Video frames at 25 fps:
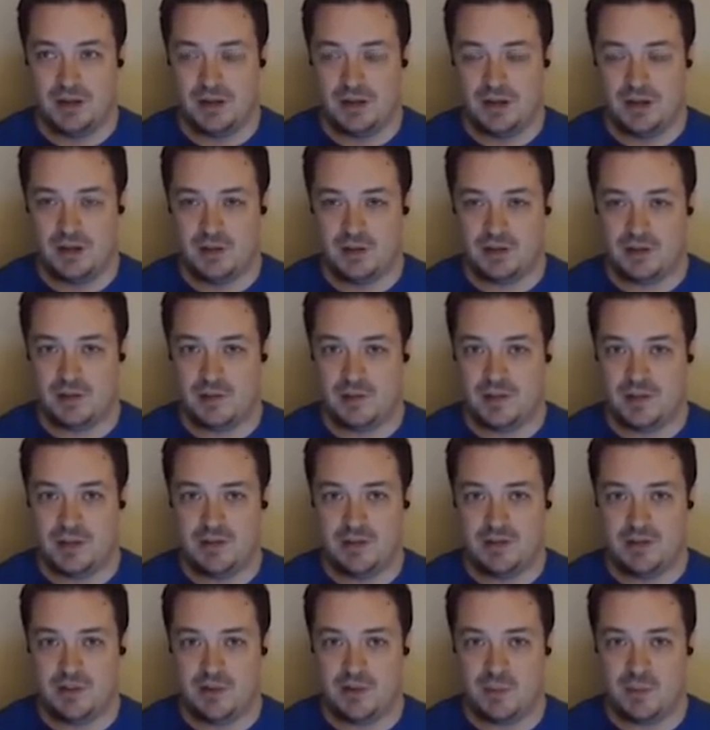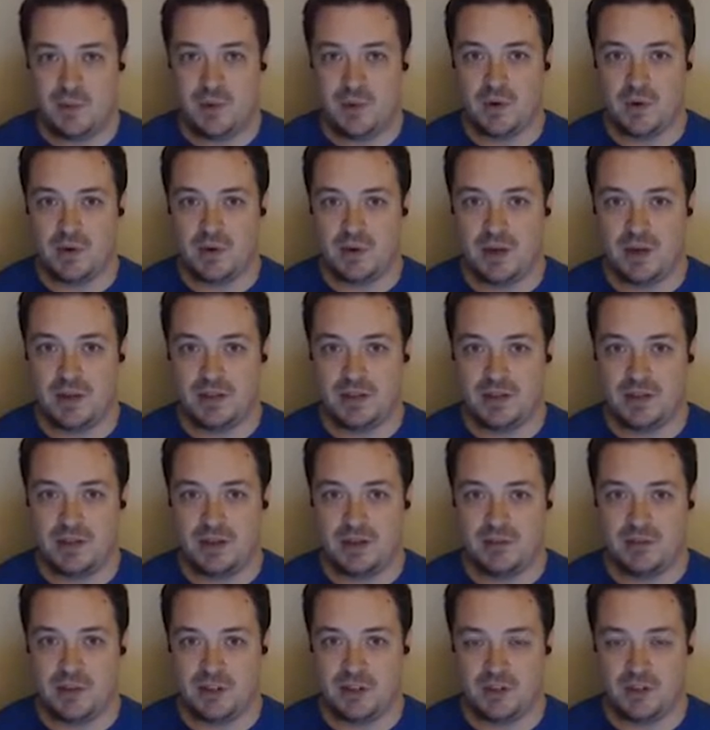some of even the borderline
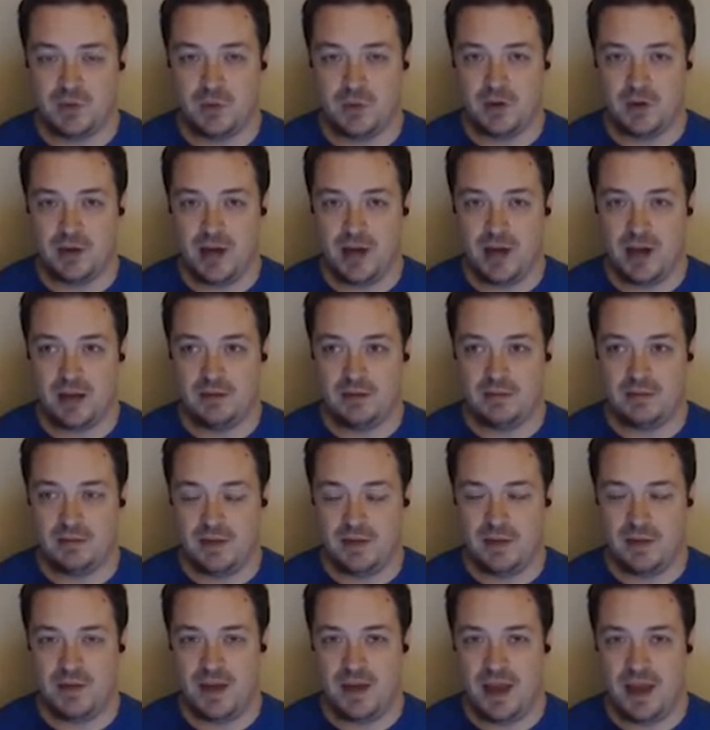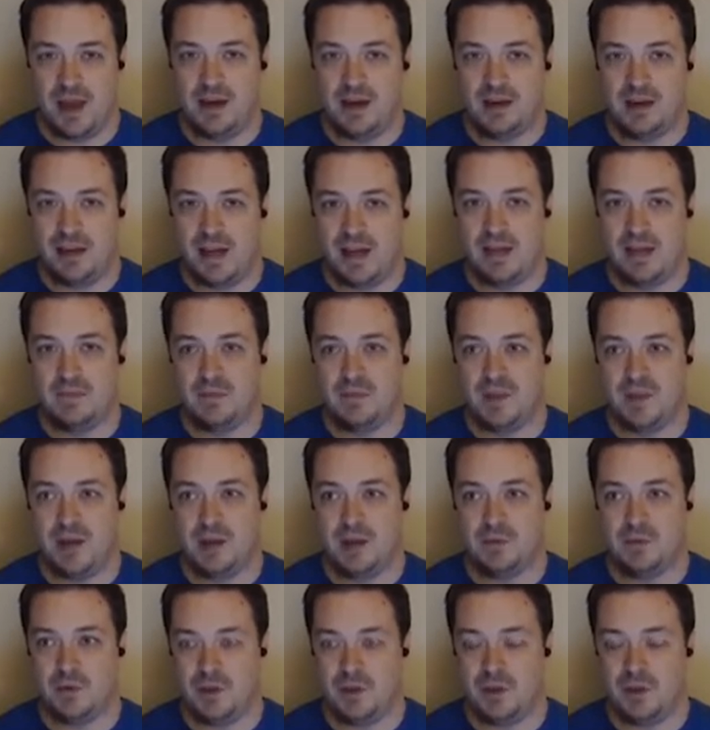stuff, they just were not, that they had a game
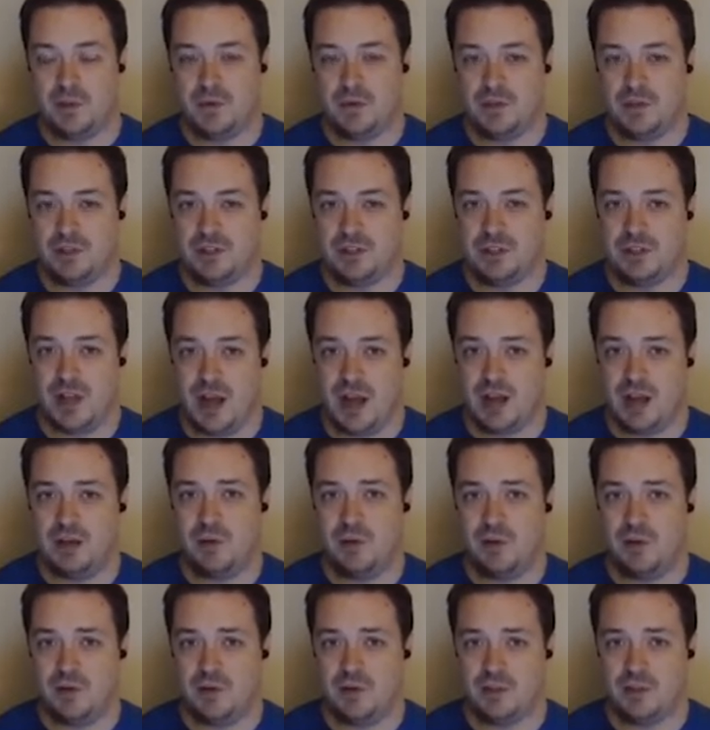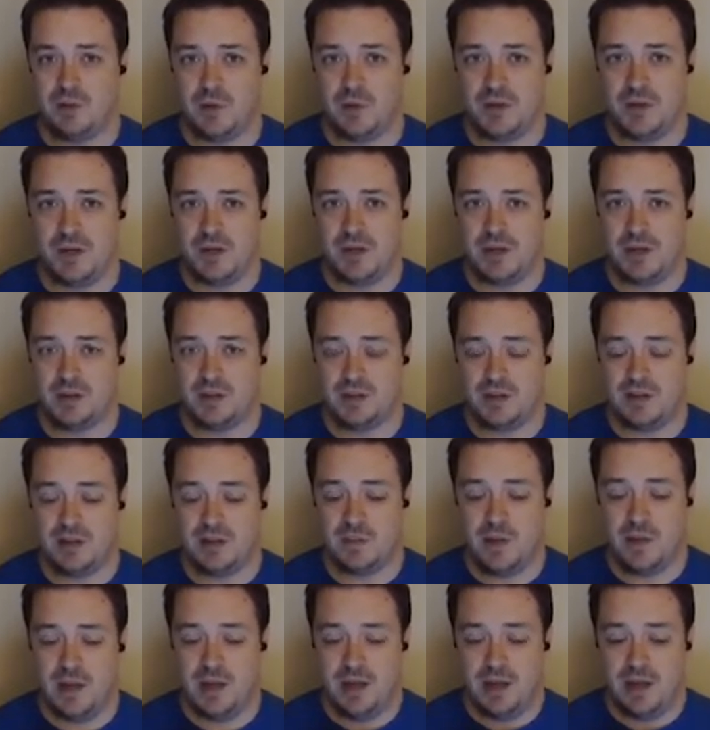plan where they were just not going to swing against
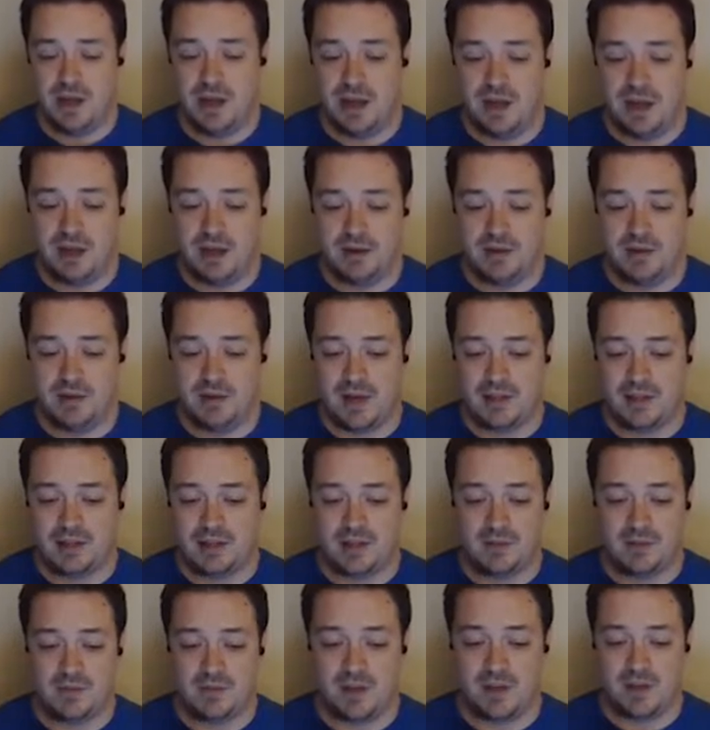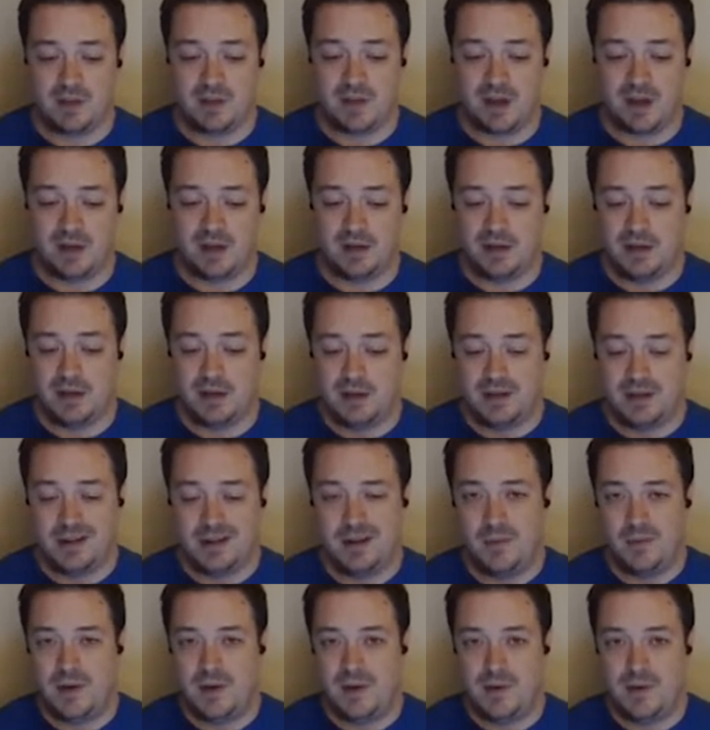him. And that's something that
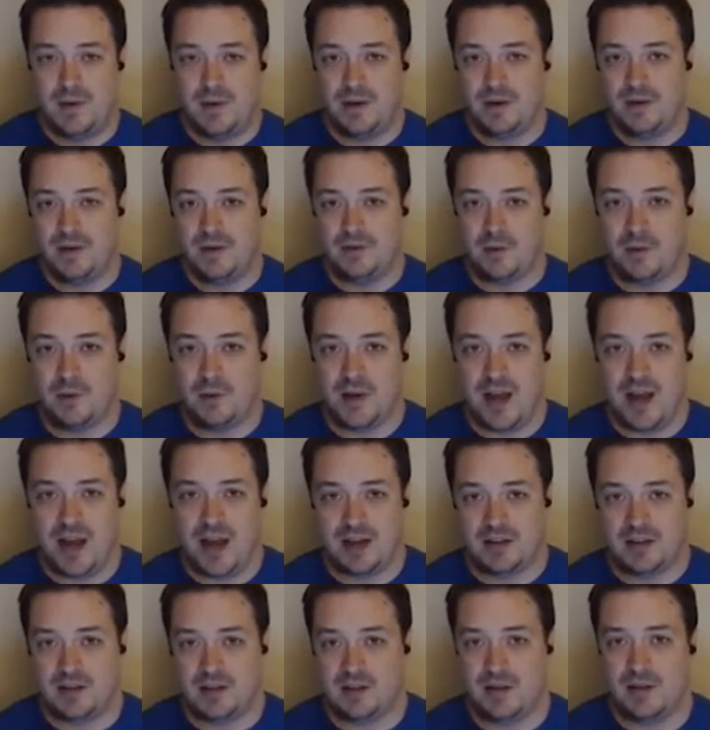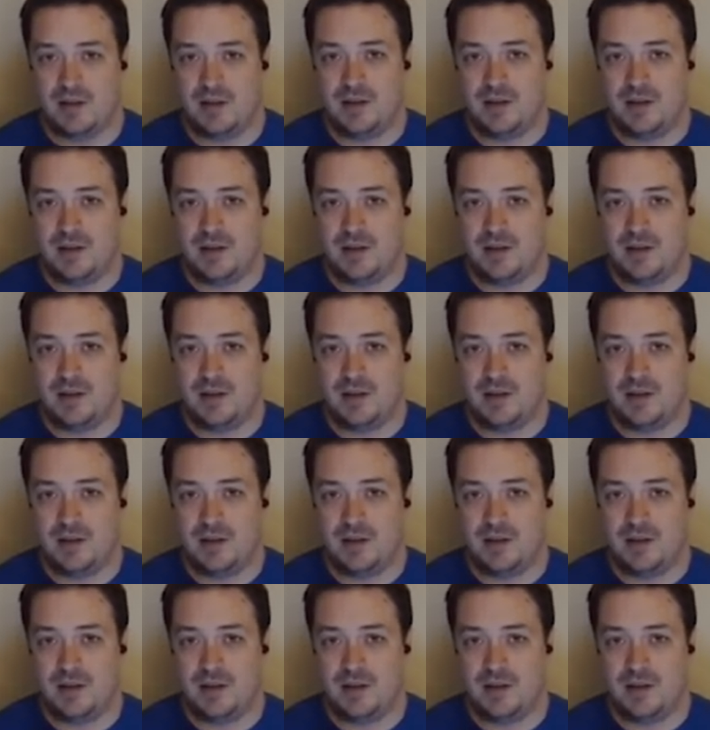we don't want to overreact.